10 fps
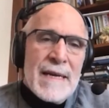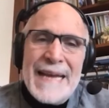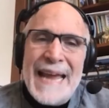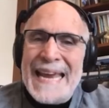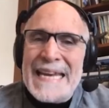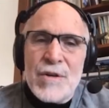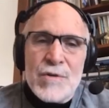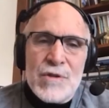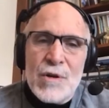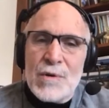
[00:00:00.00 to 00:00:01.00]
80
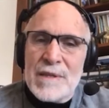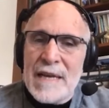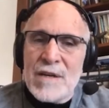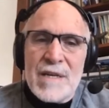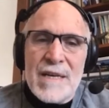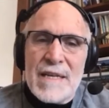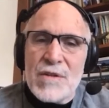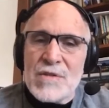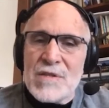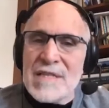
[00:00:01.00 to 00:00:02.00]
years old and they look like
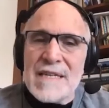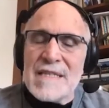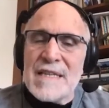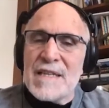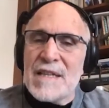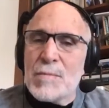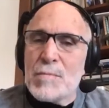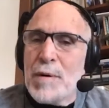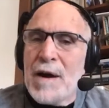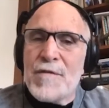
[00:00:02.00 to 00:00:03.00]
they're 60. They're
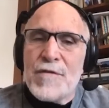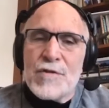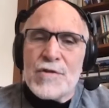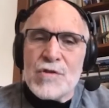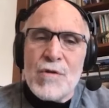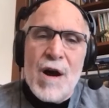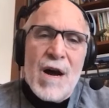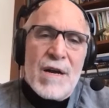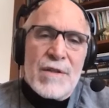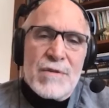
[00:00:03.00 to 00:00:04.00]
buff, they're
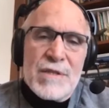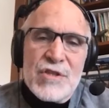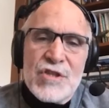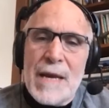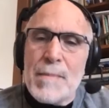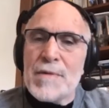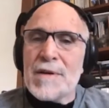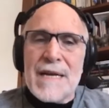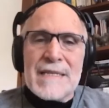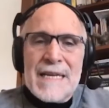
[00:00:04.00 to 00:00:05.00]
strong, they're in shape, and
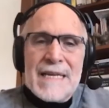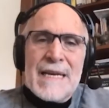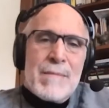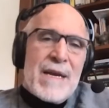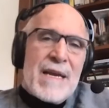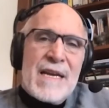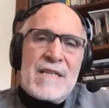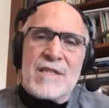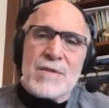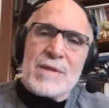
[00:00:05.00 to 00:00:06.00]
they're not taking any
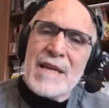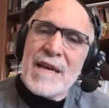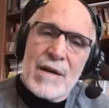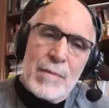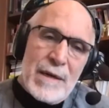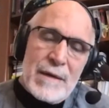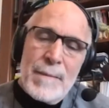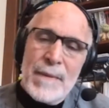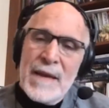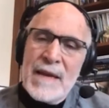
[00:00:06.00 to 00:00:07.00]
medications. What's that all about?
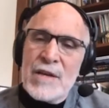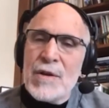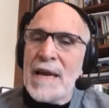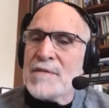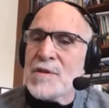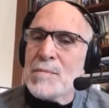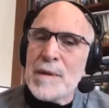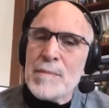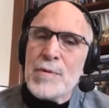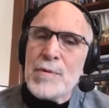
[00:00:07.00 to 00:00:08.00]
And you have some
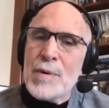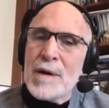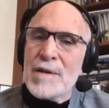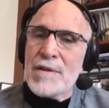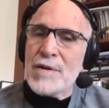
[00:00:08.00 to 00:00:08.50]
people who are in their